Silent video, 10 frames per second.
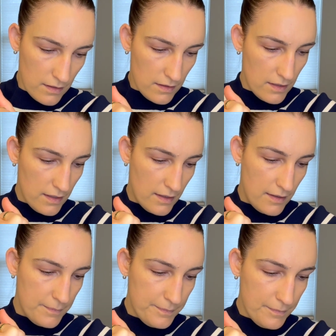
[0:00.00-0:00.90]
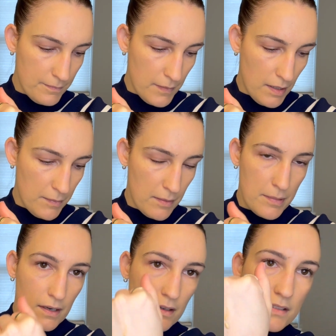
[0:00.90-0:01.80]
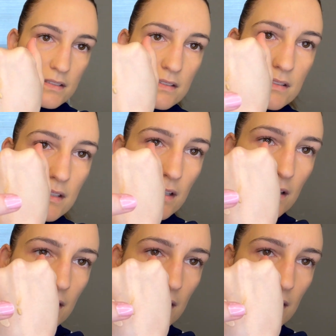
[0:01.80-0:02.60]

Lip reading: the BB burst. Let's see.